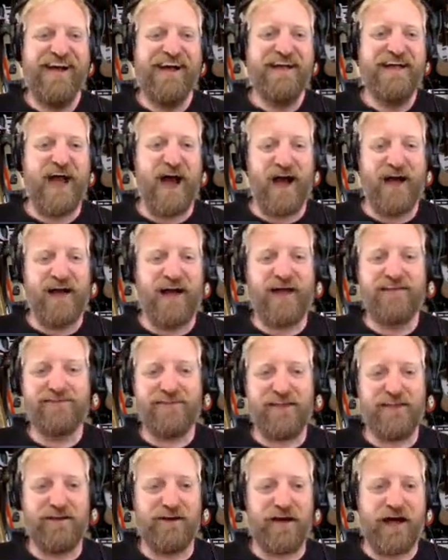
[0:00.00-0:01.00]
Yeah, I
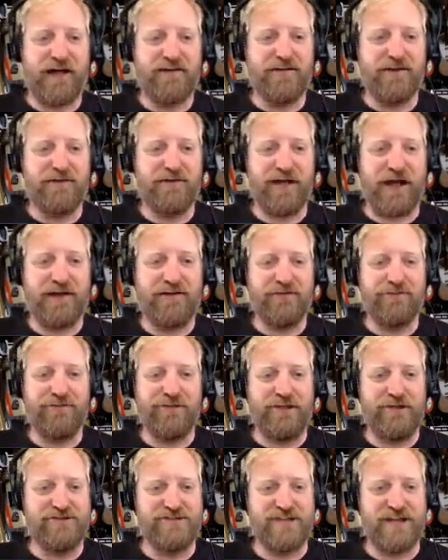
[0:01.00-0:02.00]
say go. I don't
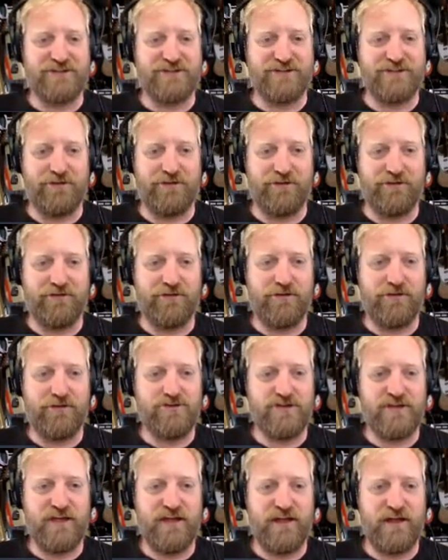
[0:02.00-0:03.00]
think you should actually do this. You
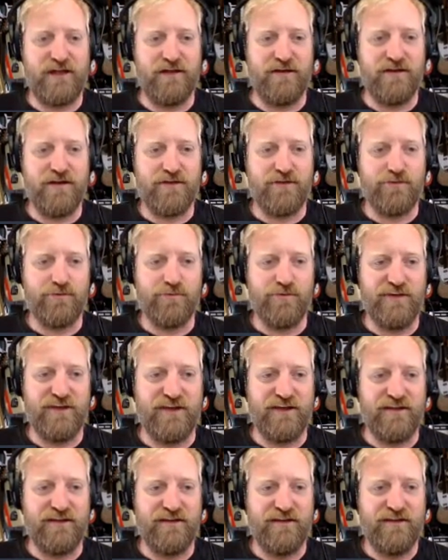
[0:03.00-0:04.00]
should get another
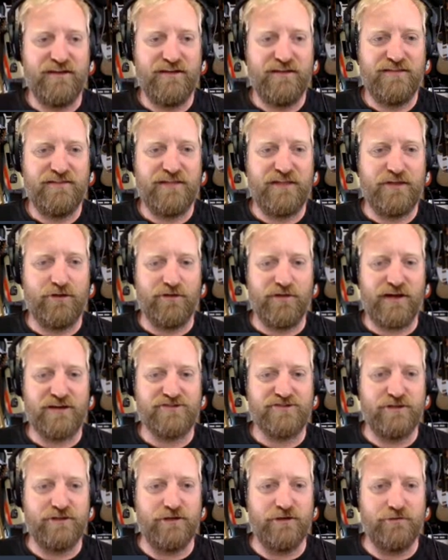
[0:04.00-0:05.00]
rig that you'll
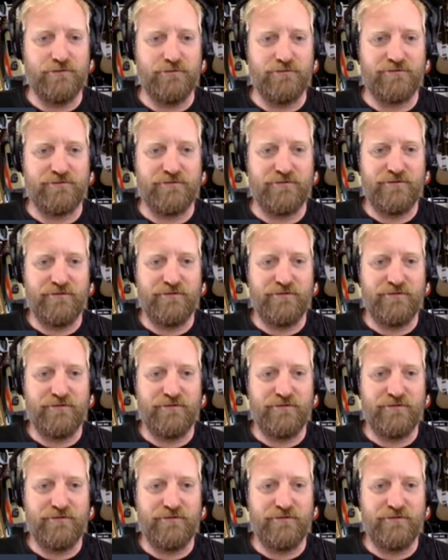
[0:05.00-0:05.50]
actually use.